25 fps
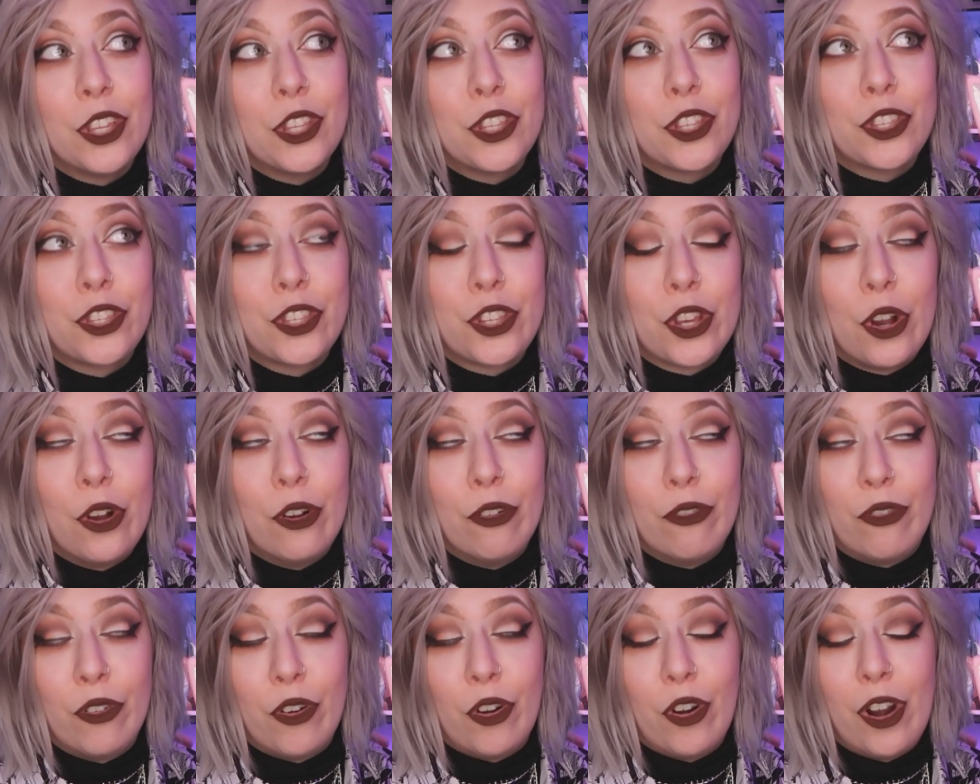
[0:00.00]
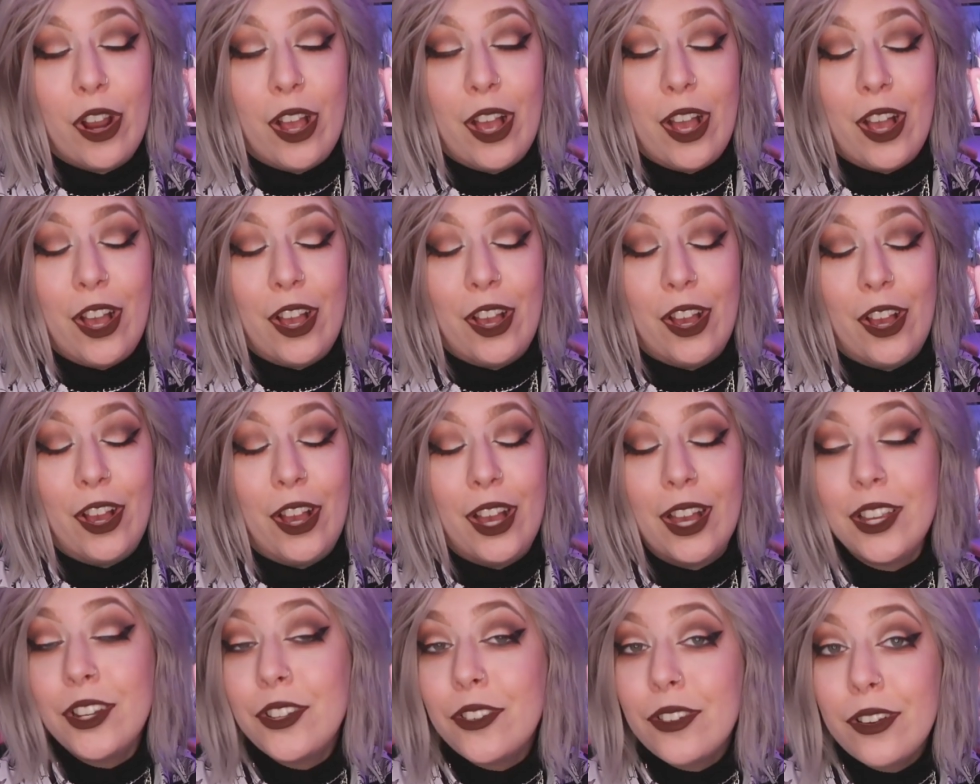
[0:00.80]
So for
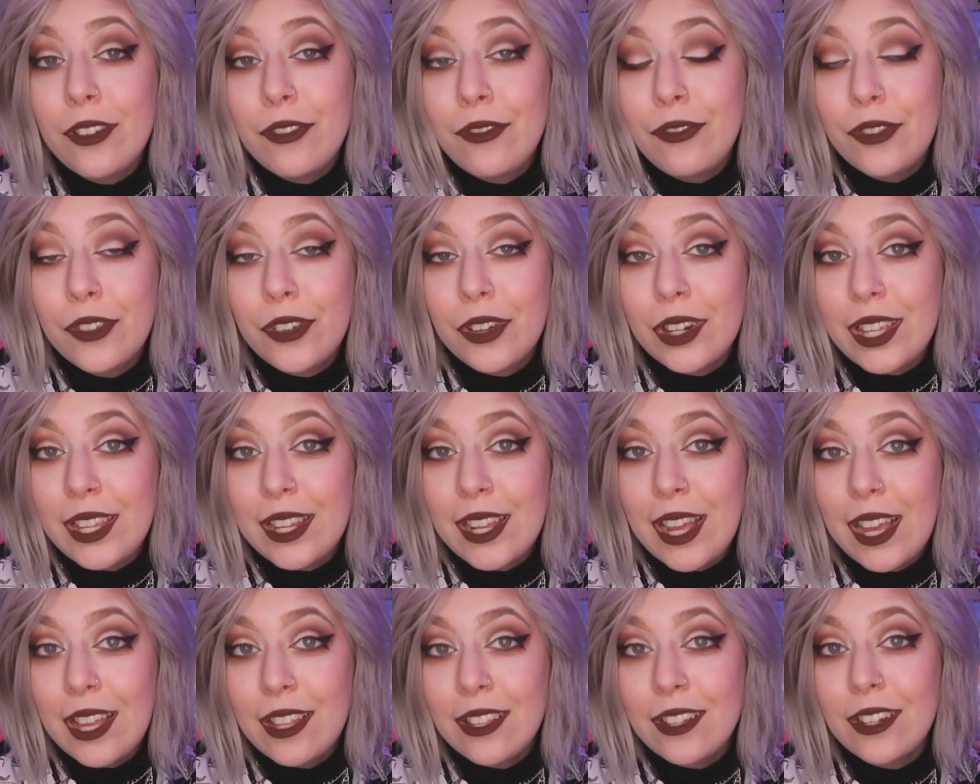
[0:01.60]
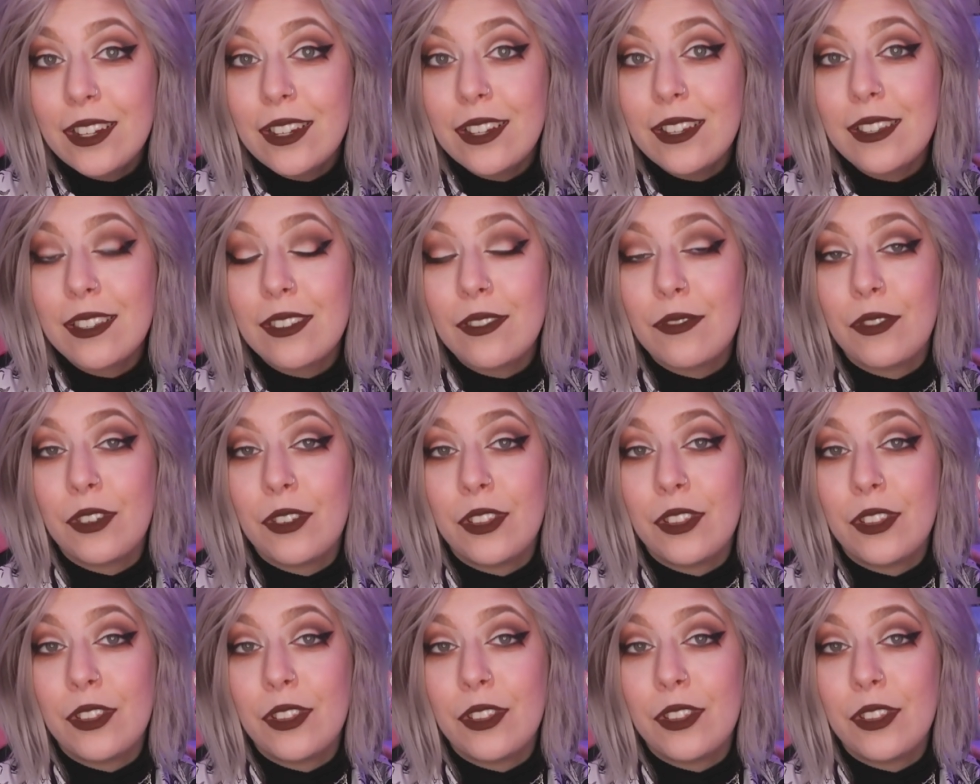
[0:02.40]
$140